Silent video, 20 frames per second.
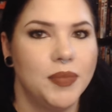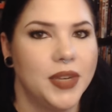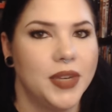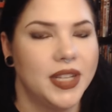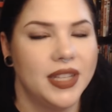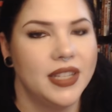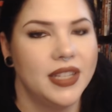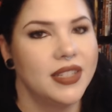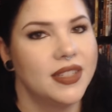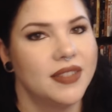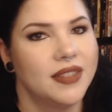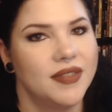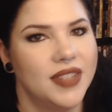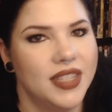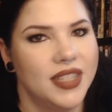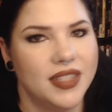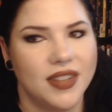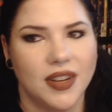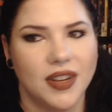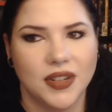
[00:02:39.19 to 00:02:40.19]
but this
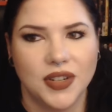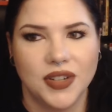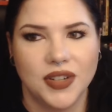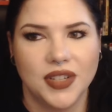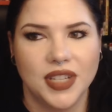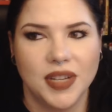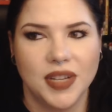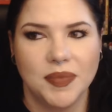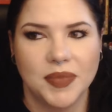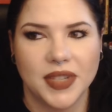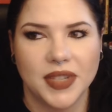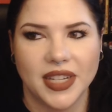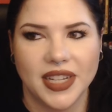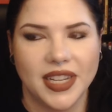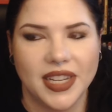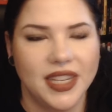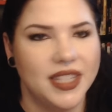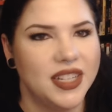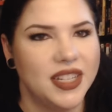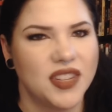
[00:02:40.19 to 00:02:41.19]
doctor seems like
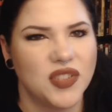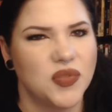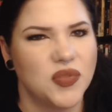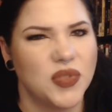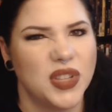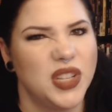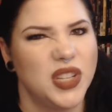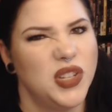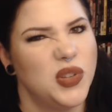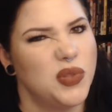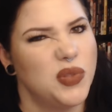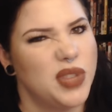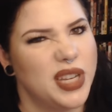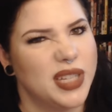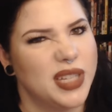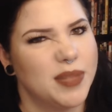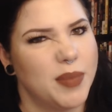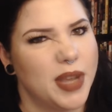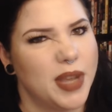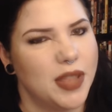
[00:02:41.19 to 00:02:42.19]
he doesn't really do
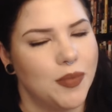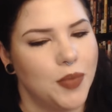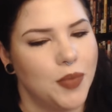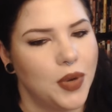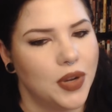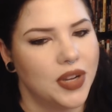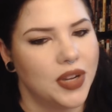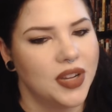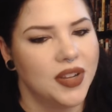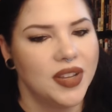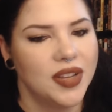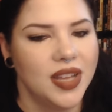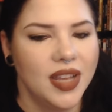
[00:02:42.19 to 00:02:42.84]
things by the book.